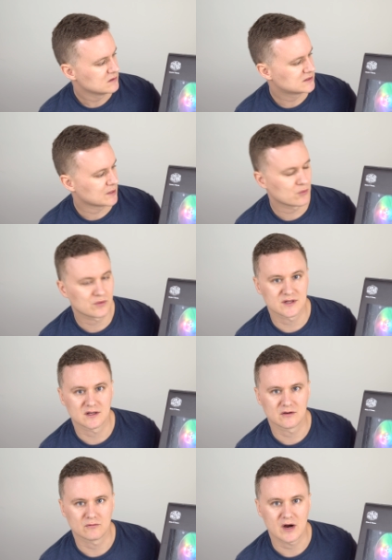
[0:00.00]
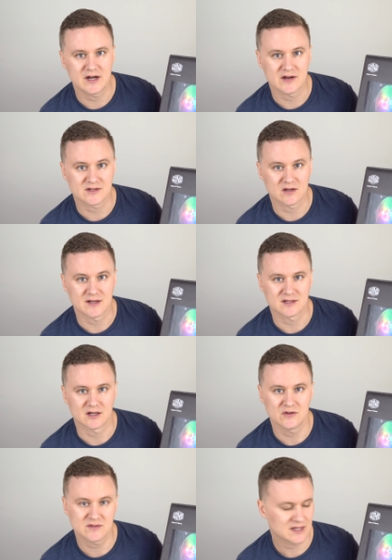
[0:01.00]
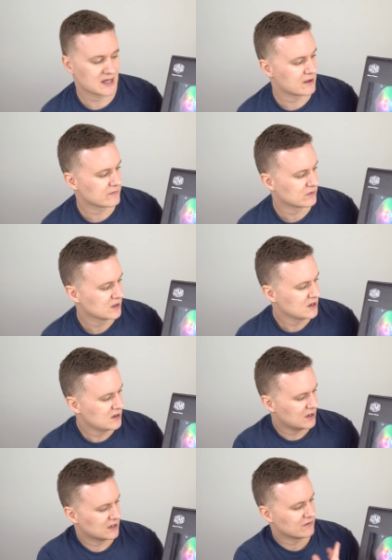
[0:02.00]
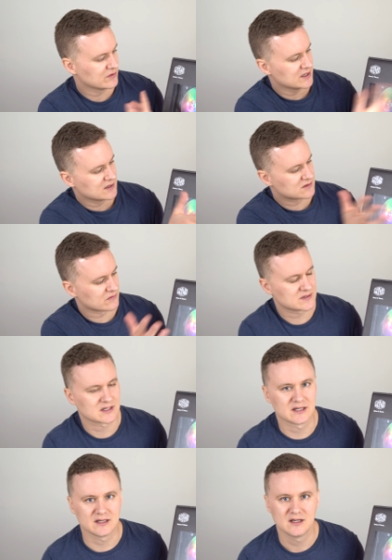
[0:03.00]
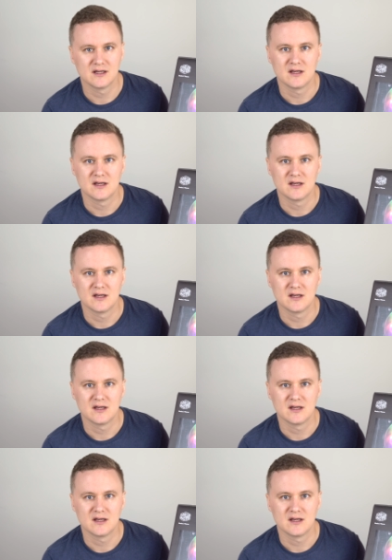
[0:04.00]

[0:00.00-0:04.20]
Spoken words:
double the radiator size that I used to have, and everything's obviously